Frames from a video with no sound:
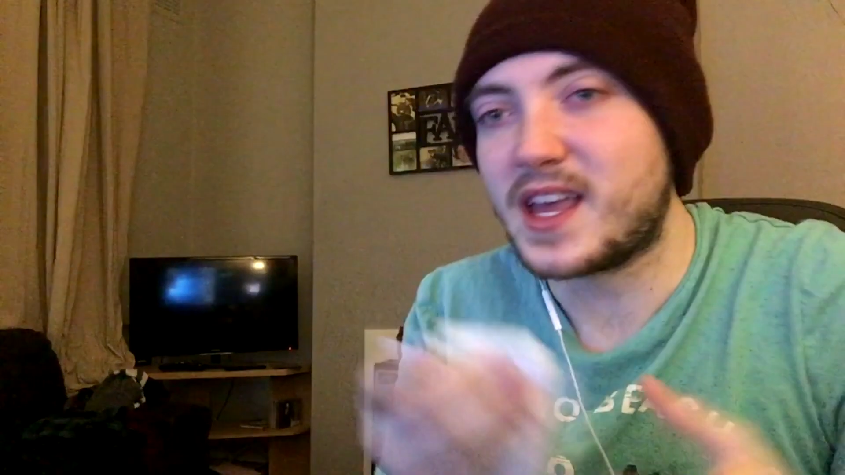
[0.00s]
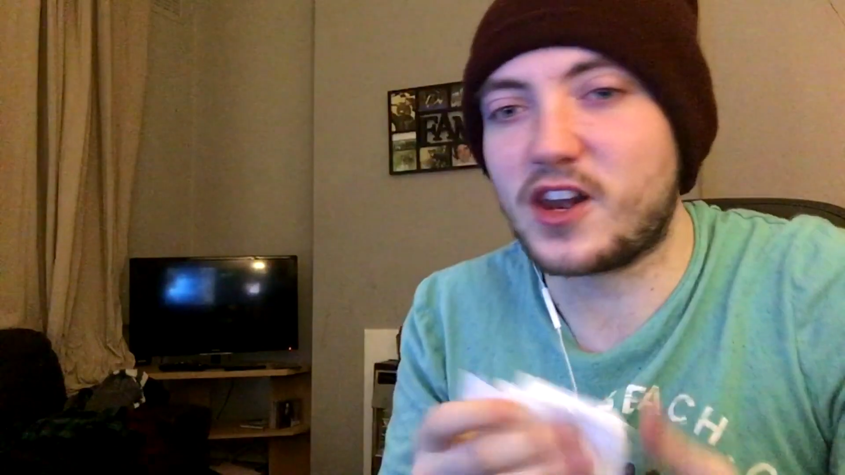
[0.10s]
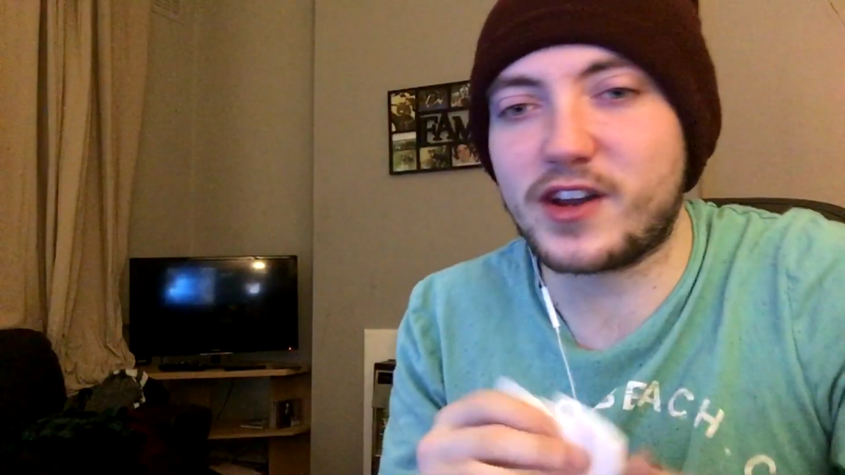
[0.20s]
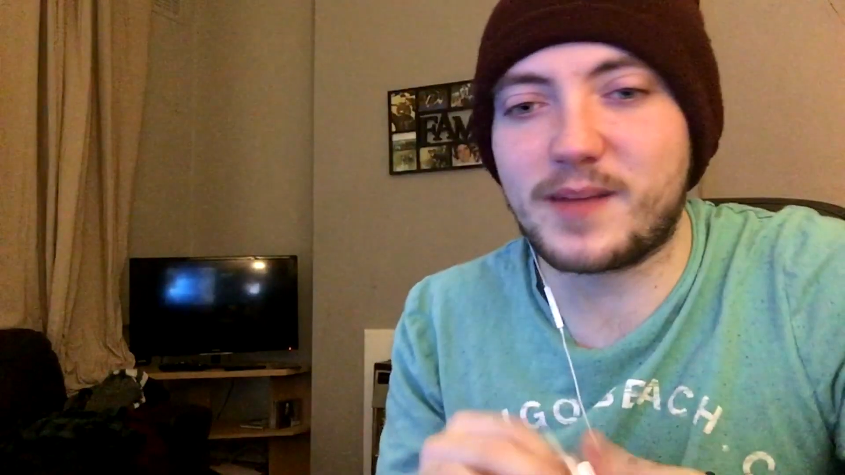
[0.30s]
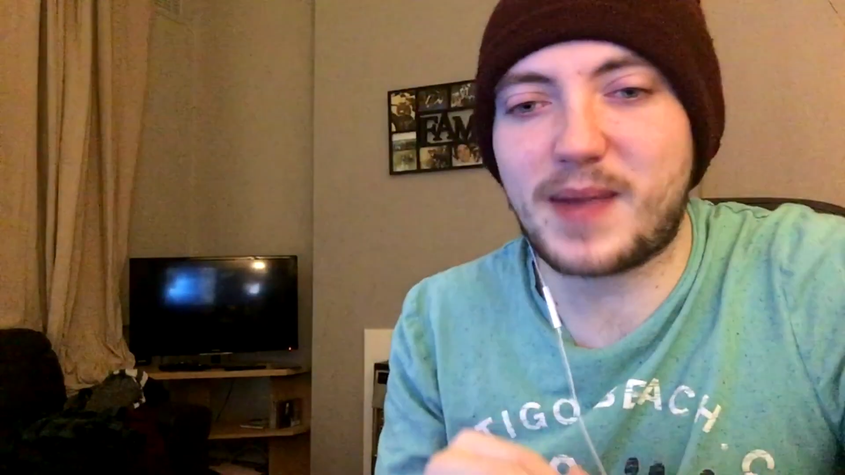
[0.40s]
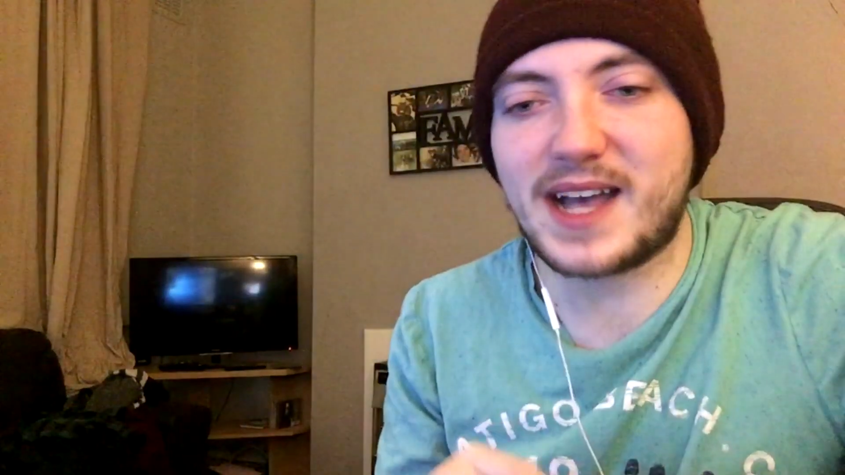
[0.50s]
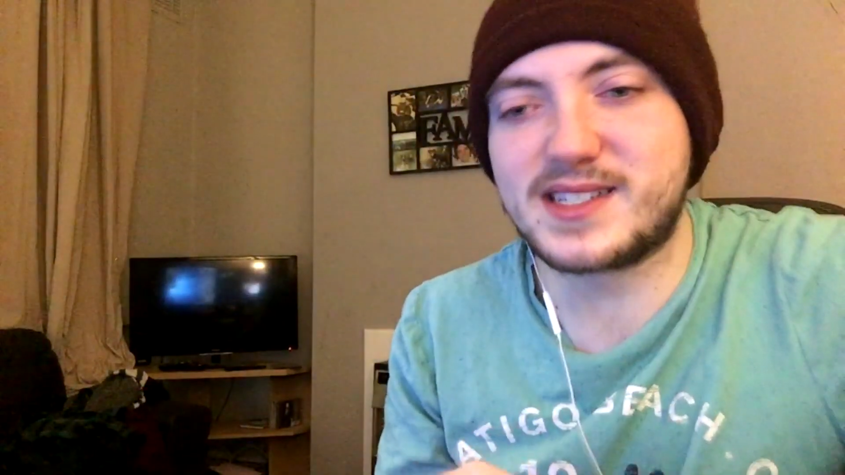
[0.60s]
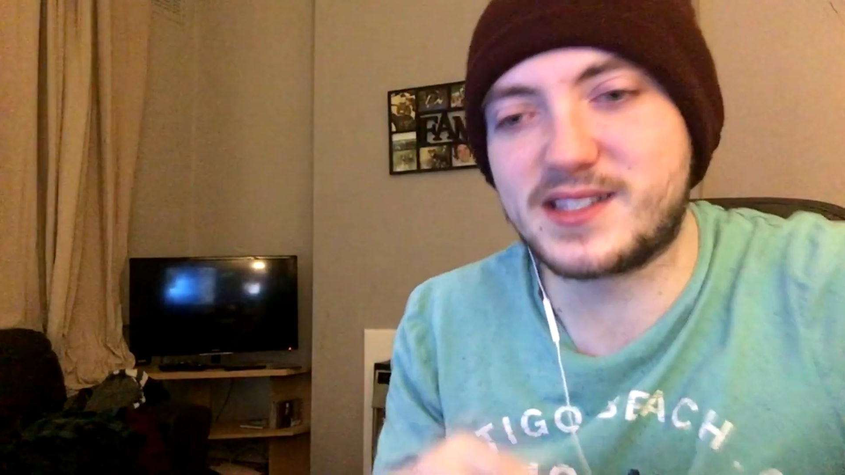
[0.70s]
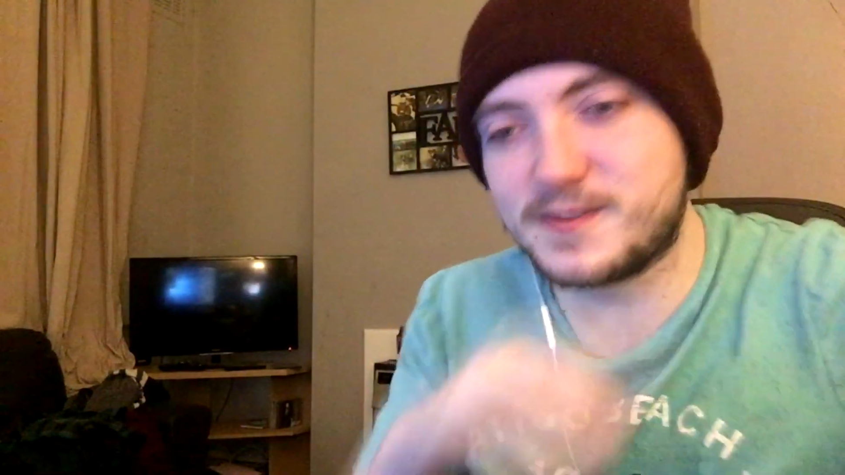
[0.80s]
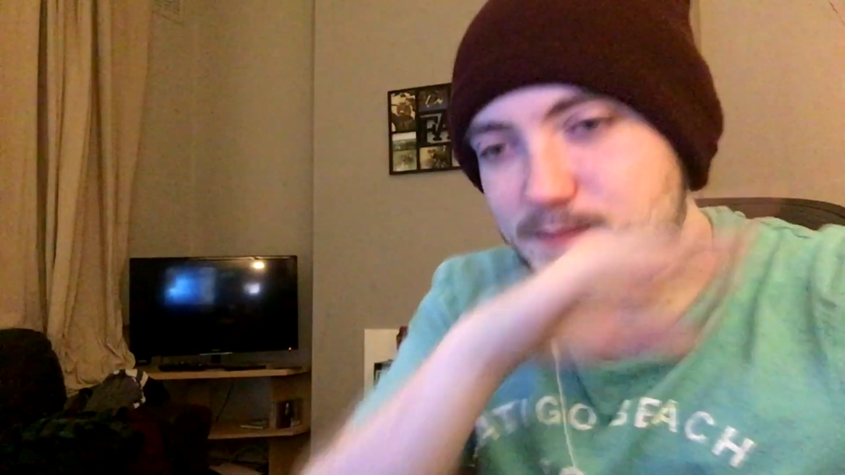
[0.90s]
And like the
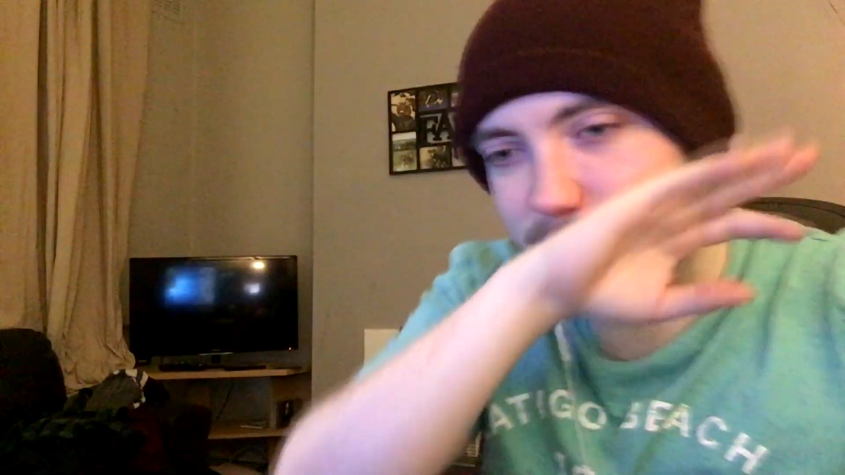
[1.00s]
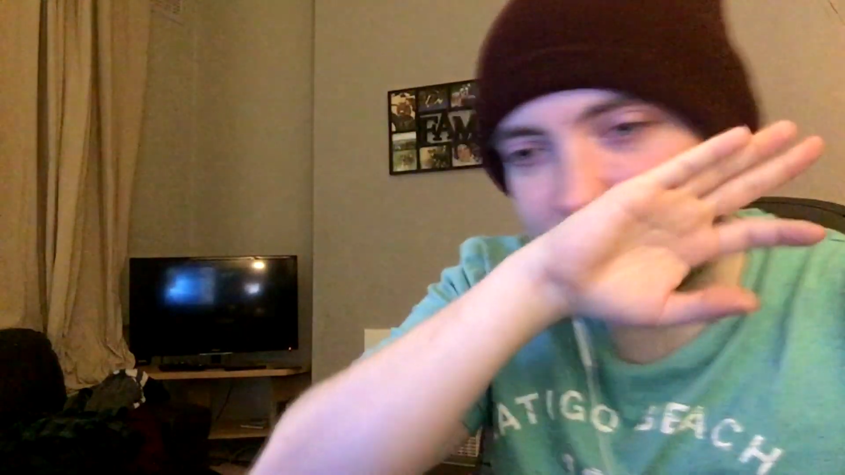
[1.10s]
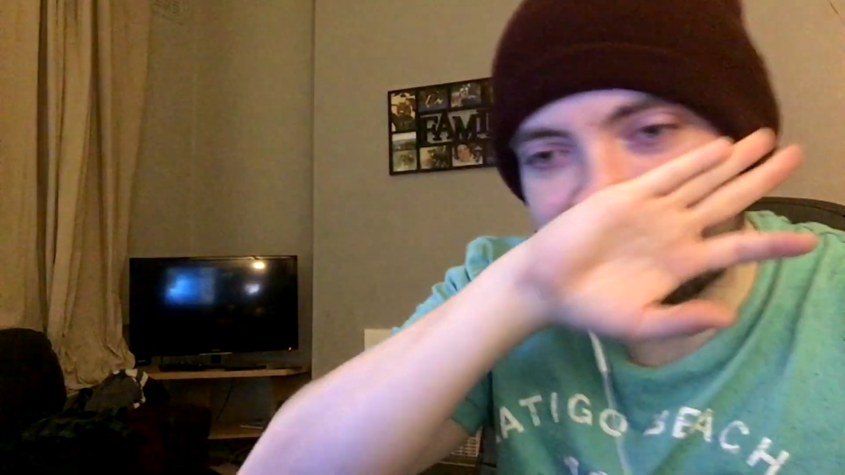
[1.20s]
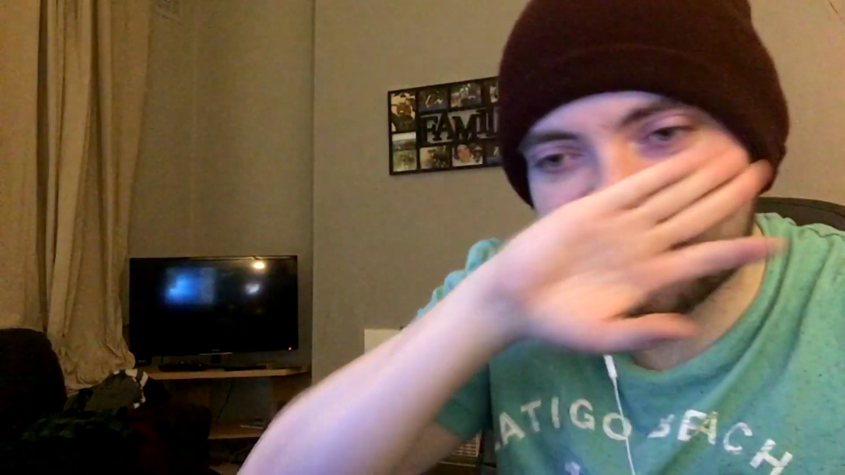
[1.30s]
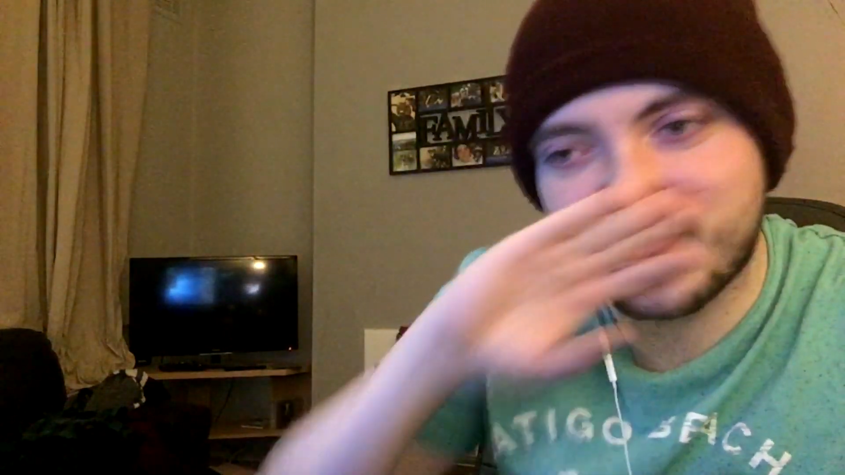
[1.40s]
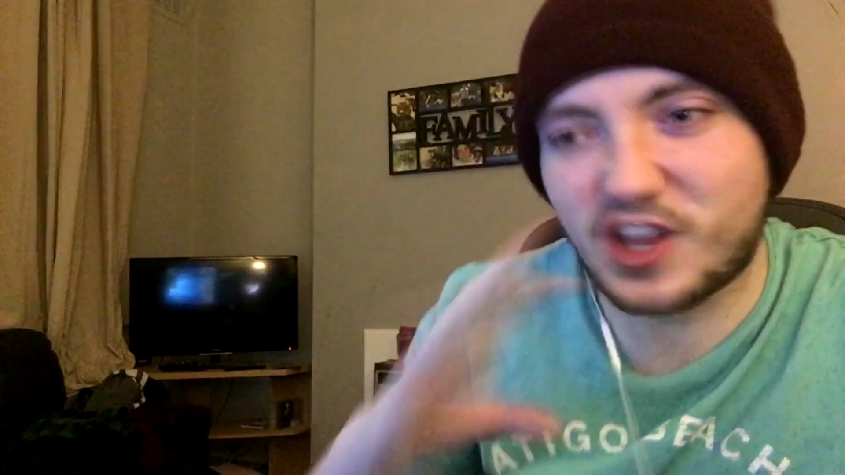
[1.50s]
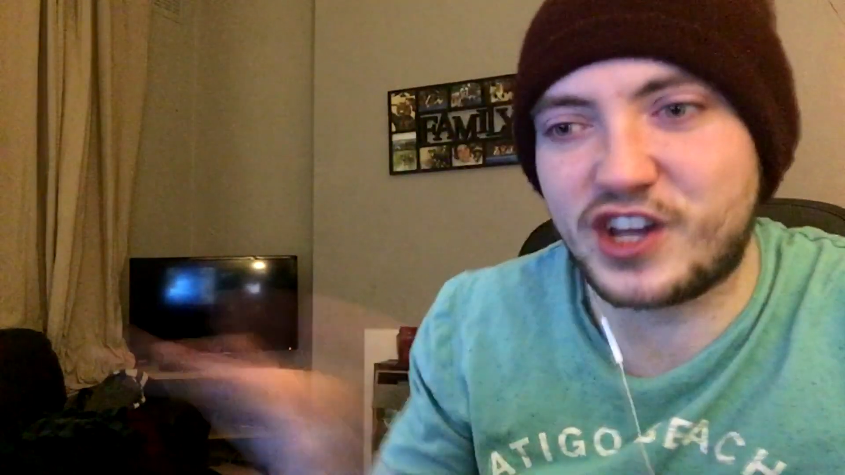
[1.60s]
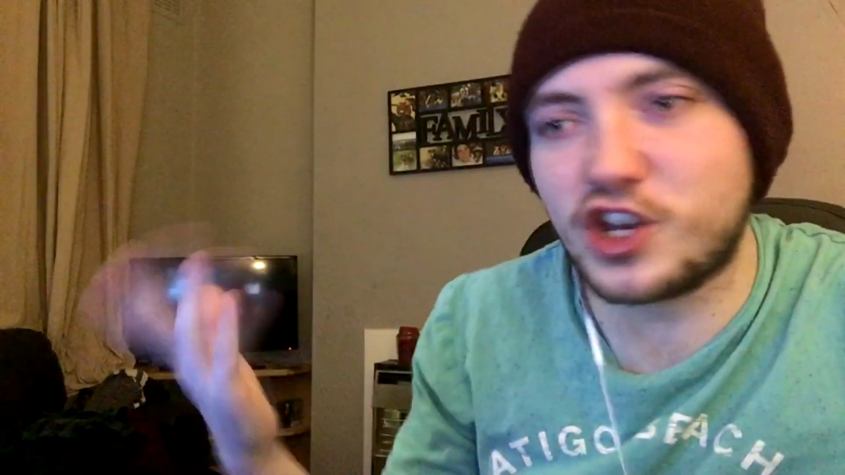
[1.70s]
past like